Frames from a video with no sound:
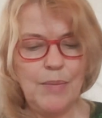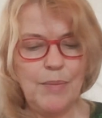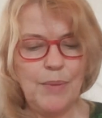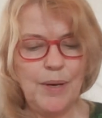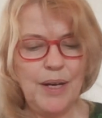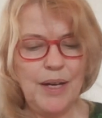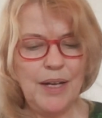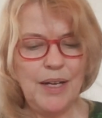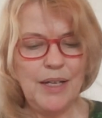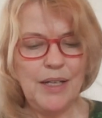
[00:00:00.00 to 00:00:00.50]

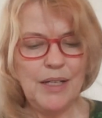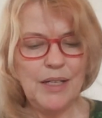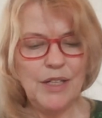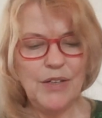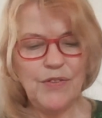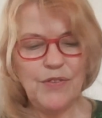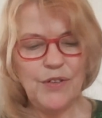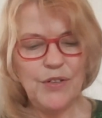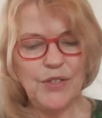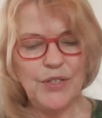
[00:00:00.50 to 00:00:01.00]
But
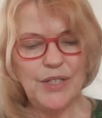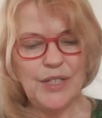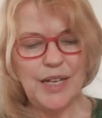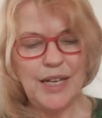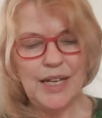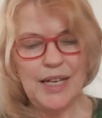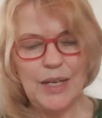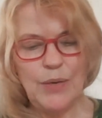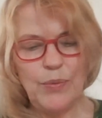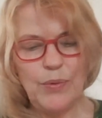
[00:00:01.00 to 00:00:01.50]
the first
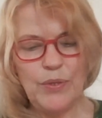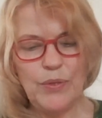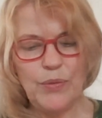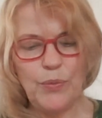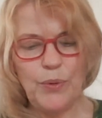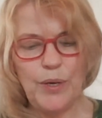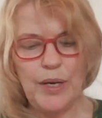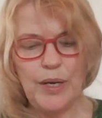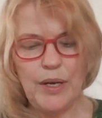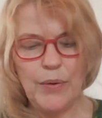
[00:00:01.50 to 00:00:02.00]
day he was
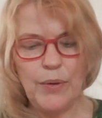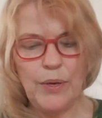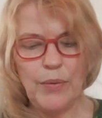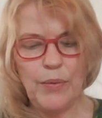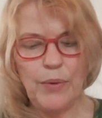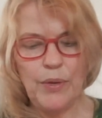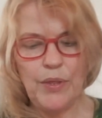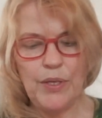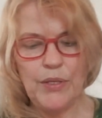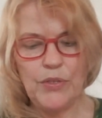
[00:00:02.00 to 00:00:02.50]
weary
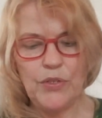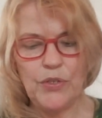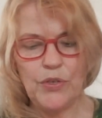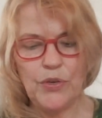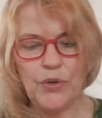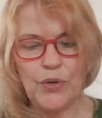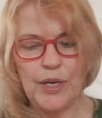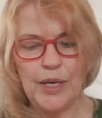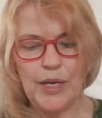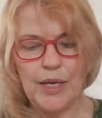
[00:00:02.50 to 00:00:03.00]
with his
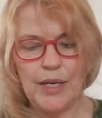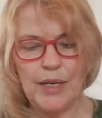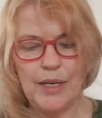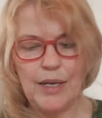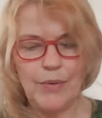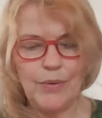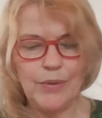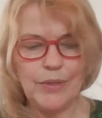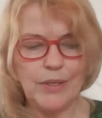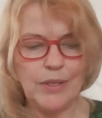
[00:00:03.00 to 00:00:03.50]
journey, and
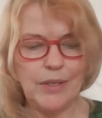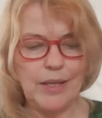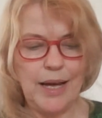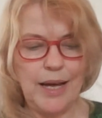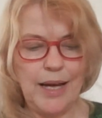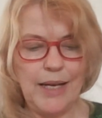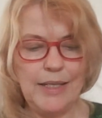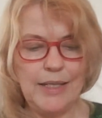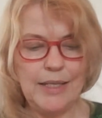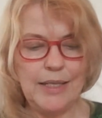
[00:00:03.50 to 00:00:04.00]
I was
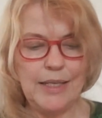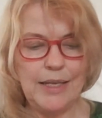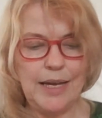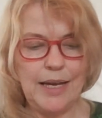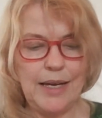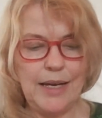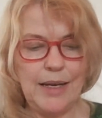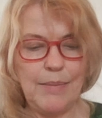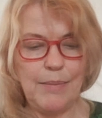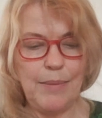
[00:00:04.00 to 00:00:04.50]
glad to
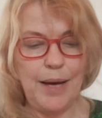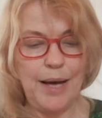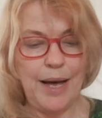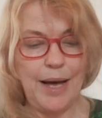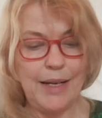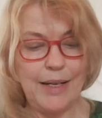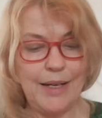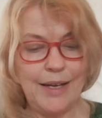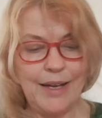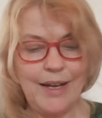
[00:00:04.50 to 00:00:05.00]
get him
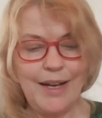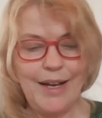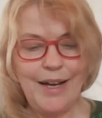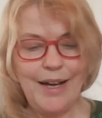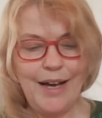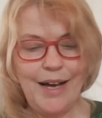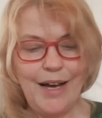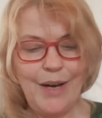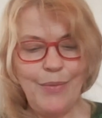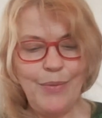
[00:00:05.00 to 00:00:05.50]
back.
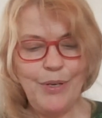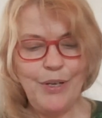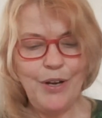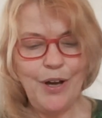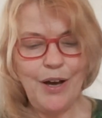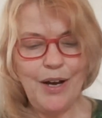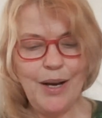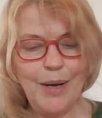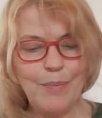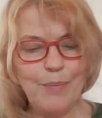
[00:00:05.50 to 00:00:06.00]
I would
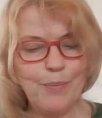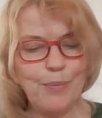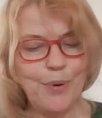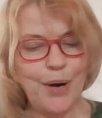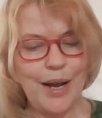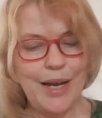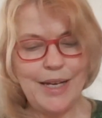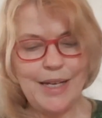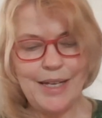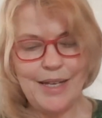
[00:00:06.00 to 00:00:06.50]
not
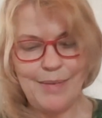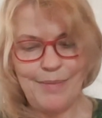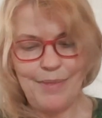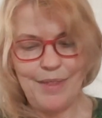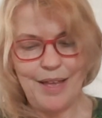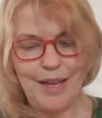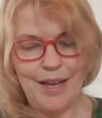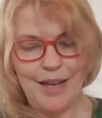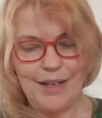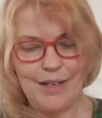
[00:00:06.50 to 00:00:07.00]
upbraid
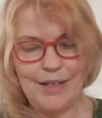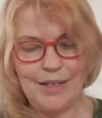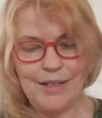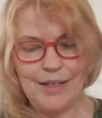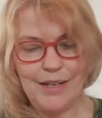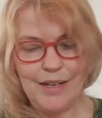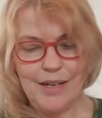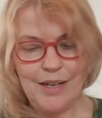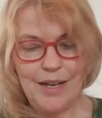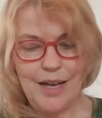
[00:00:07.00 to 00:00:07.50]
him then.
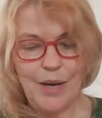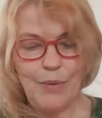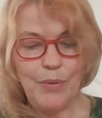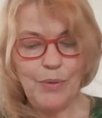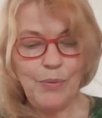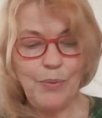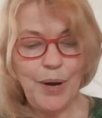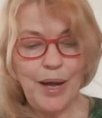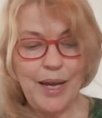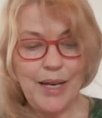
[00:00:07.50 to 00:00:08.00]
I
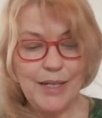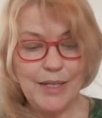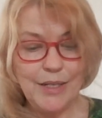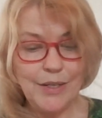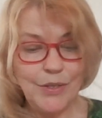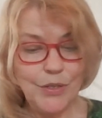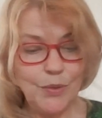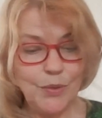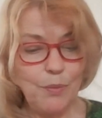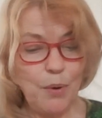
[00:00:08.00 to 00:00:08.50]
would wait
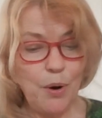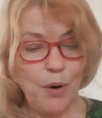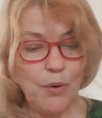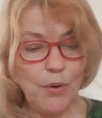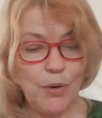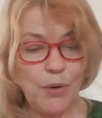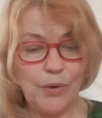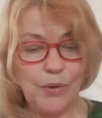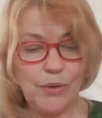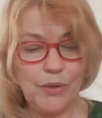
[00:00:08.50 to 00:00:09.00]
till
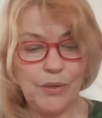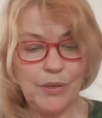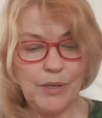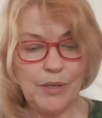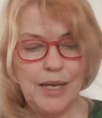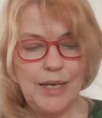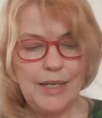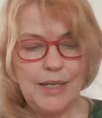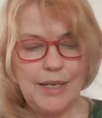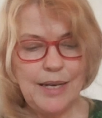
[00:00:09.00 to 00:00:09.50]
tomorrow.
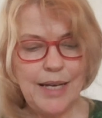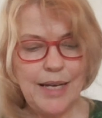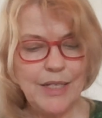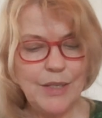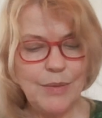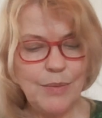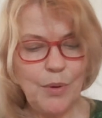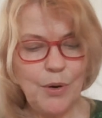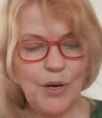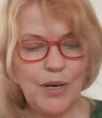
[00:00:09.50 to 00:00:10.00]

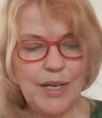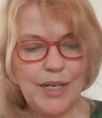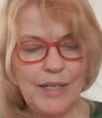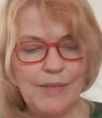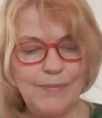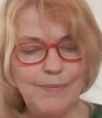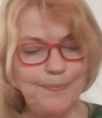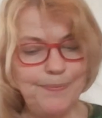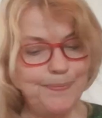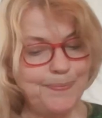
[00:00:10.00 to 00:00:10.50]
Next
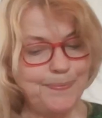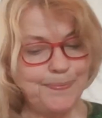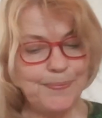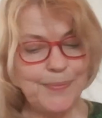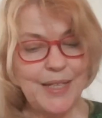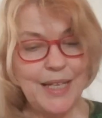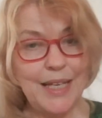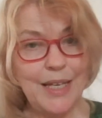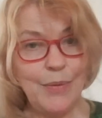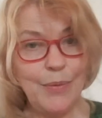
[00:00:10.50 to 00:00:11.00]
morning
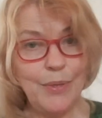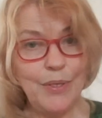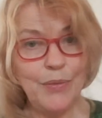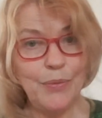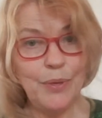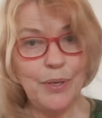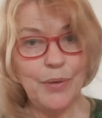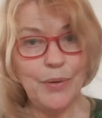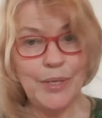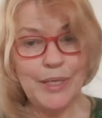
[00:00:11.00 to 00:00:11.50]
he
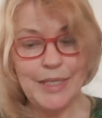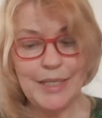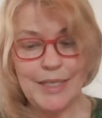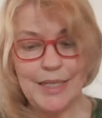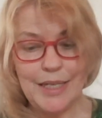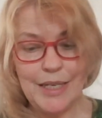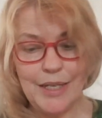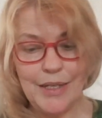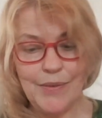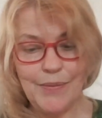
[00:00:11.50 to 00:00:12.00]
was weary
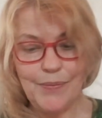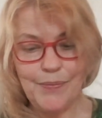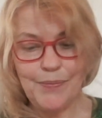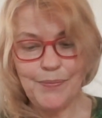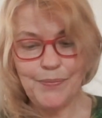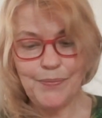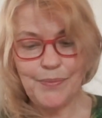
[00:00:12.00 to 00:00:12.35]
still.